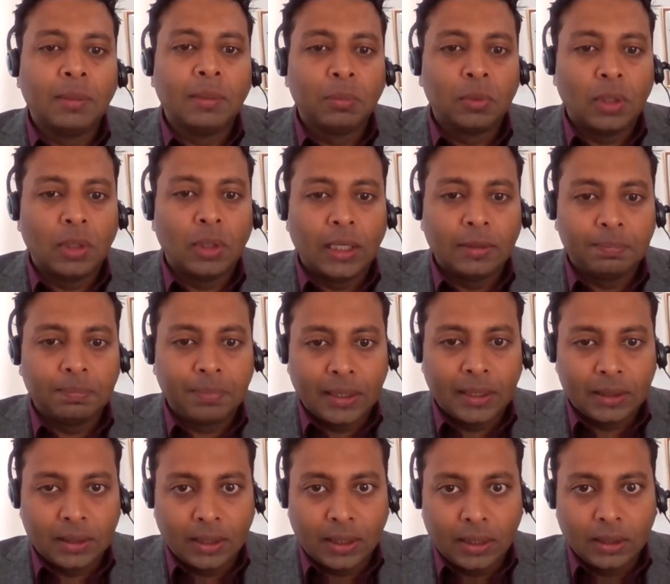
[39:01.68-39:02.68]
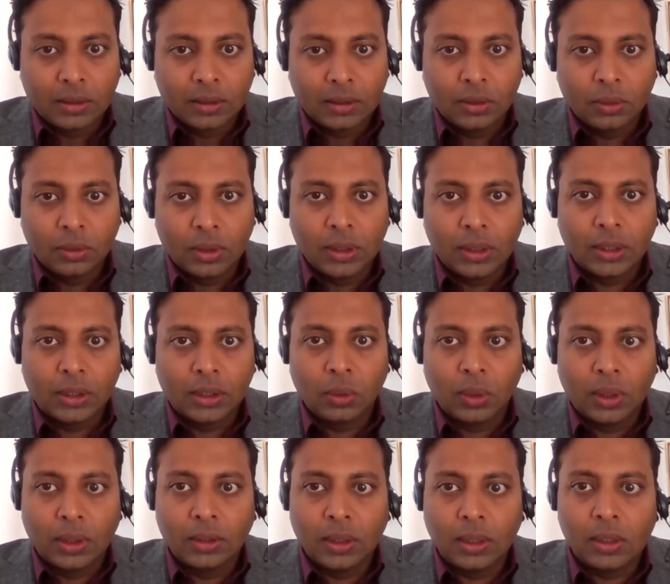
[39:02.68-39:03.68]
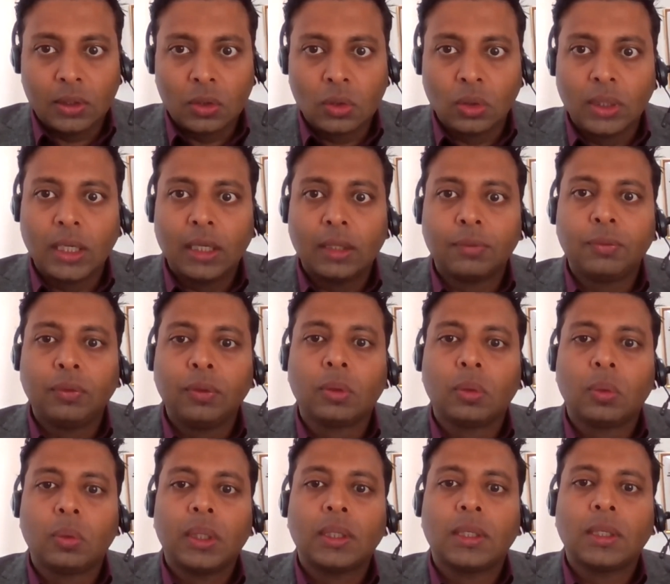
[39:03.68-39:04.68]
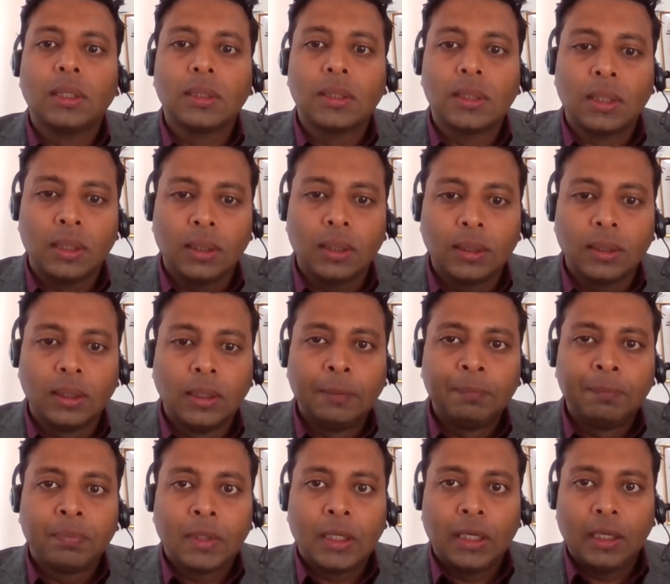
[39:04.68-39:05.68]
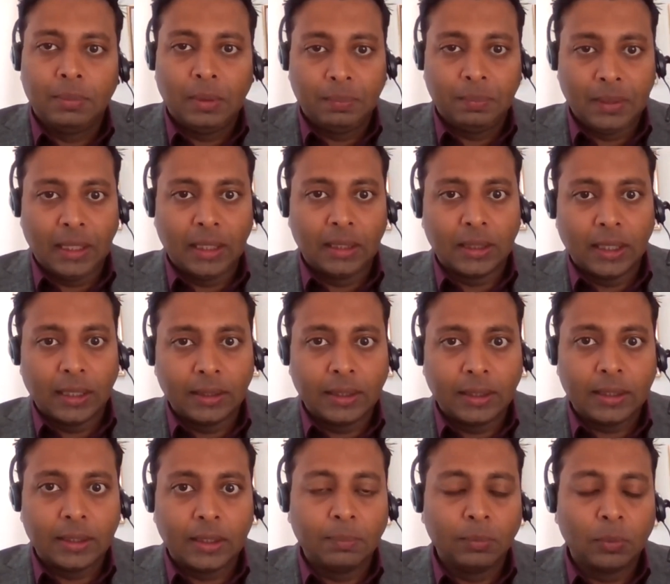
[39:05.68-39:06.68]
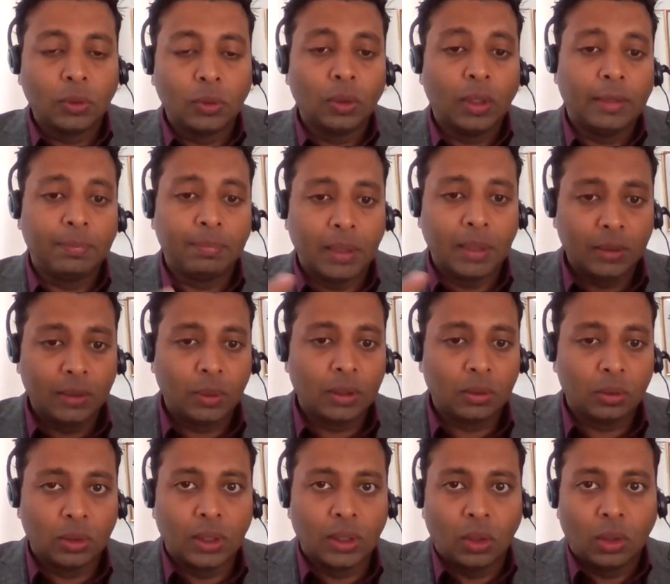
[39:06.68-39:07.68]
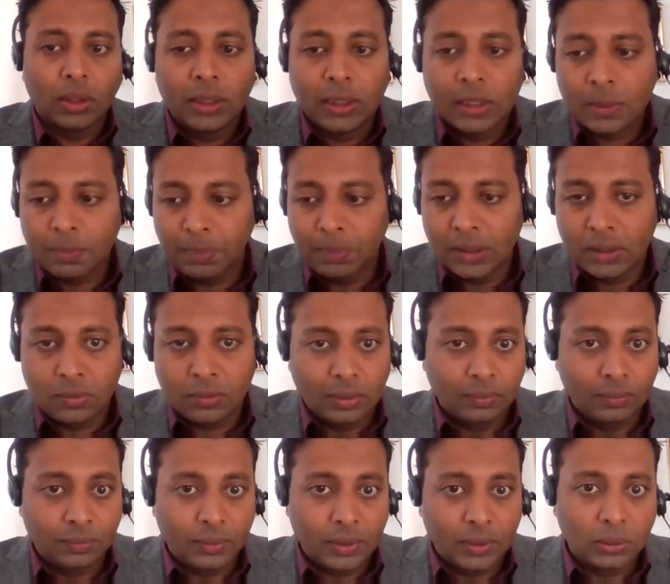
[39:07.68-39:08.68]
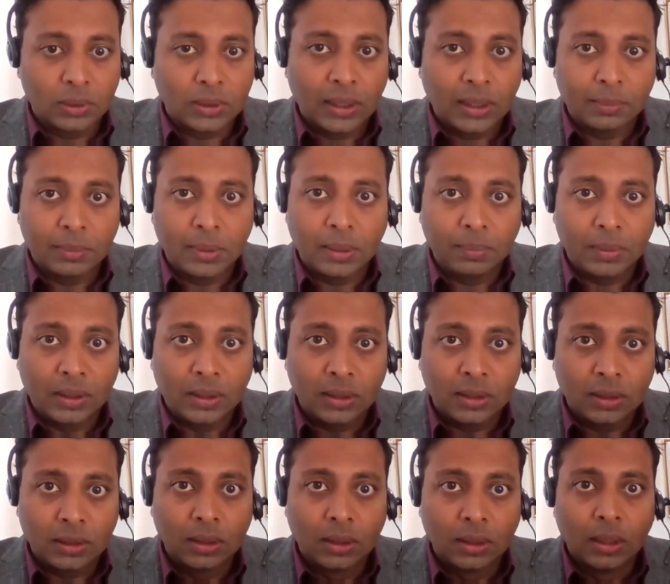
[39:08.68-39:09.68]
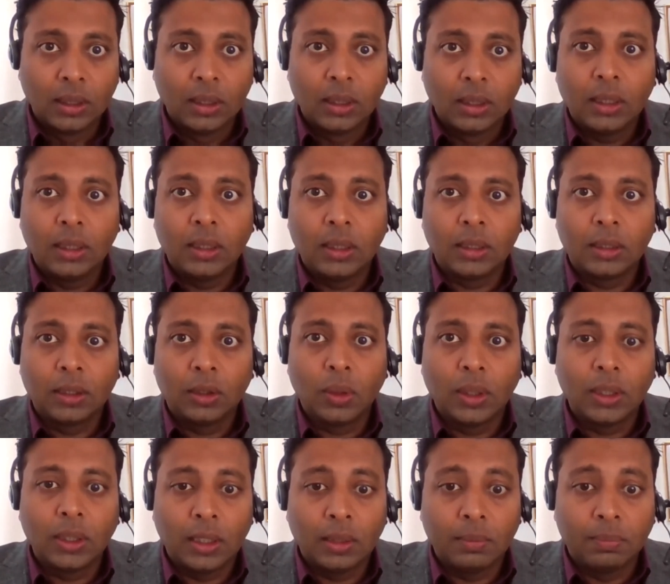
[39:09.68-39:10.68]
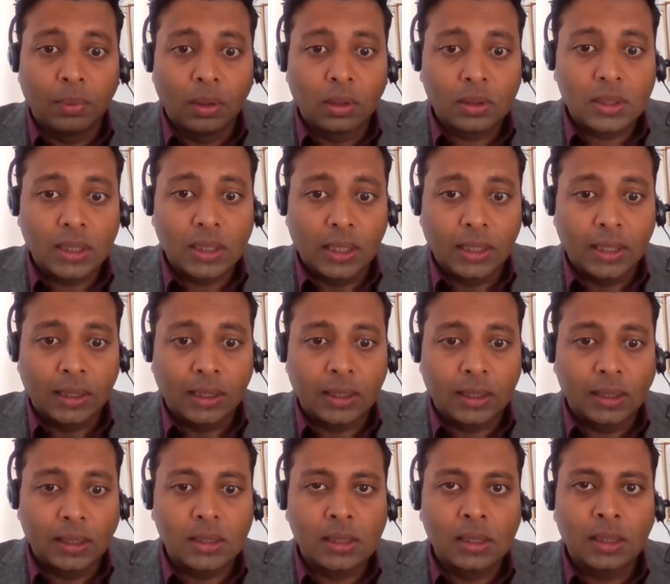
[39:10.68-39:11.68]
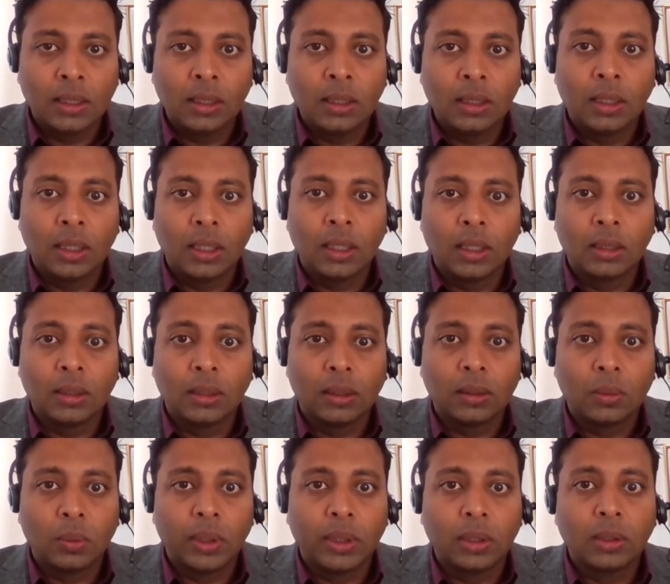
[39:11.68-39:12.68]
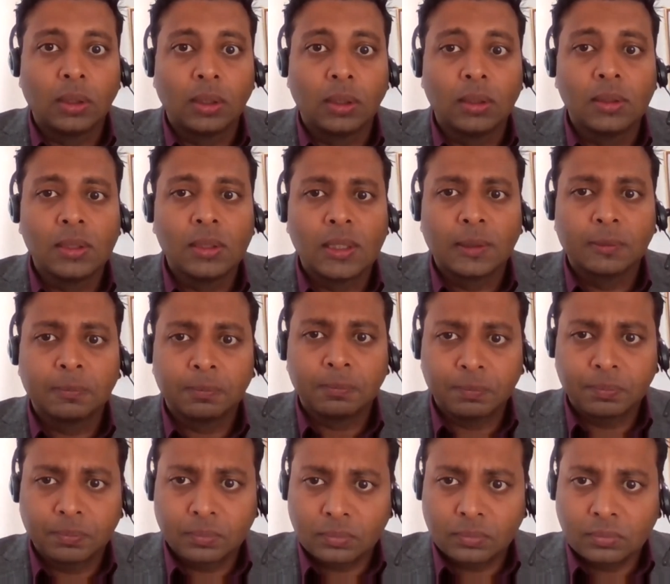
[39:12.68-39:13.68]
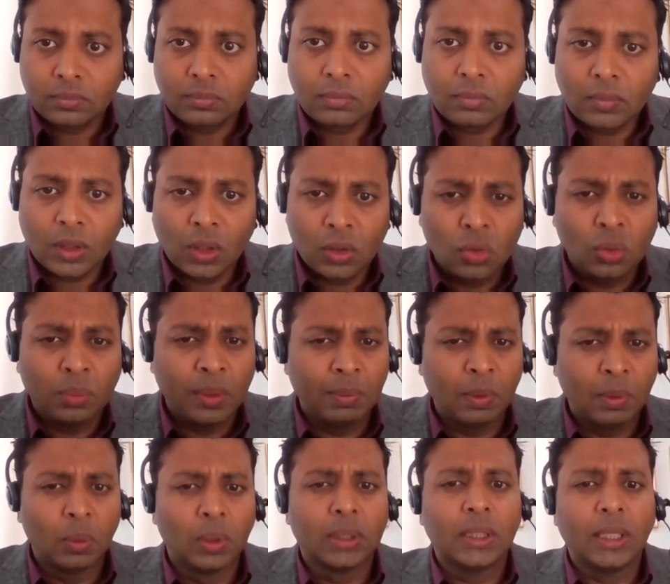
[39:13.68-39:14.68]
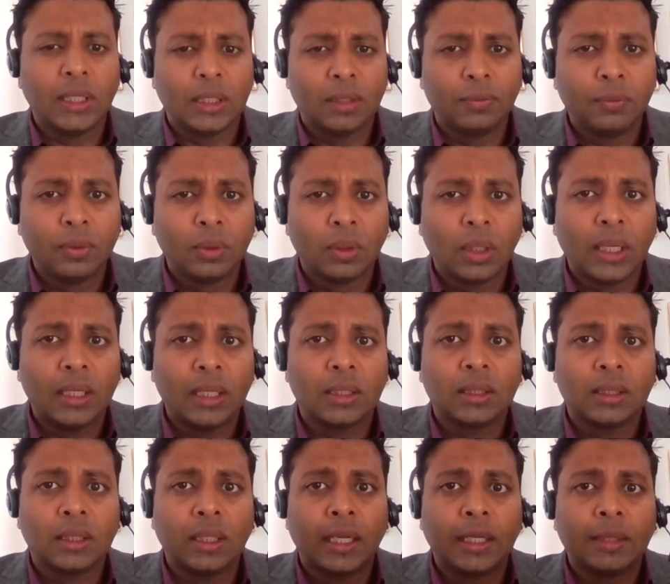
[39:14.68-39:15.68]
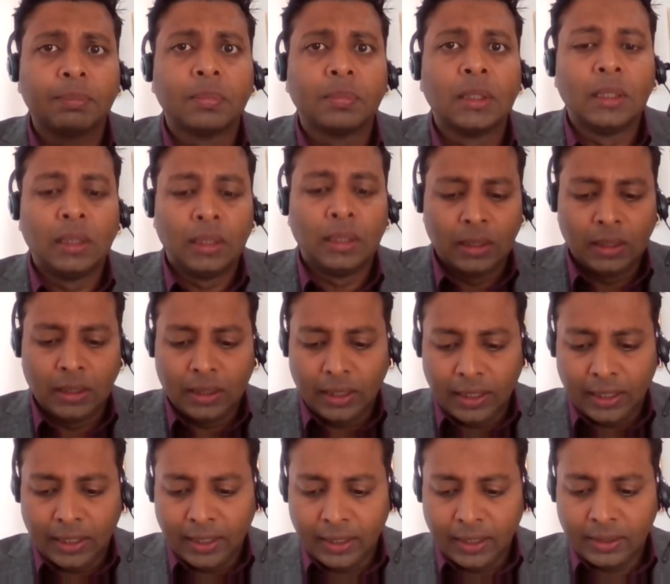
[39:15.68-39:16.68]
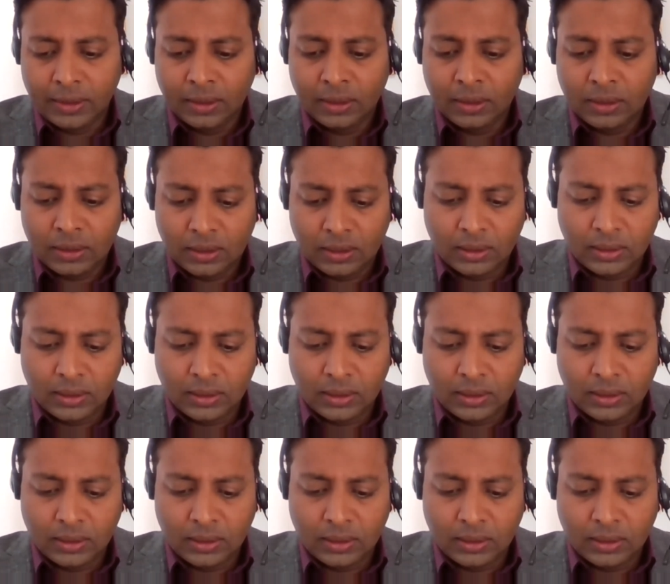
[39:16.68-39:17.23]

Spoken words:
time to unpack that during the Q&A. So there are a few questions here, and maybe I'll direct them to you. And by the way, to the audience, please feel free to type them in the Q&A box, and I can see the questions. So maybe we'll take a few at a time. And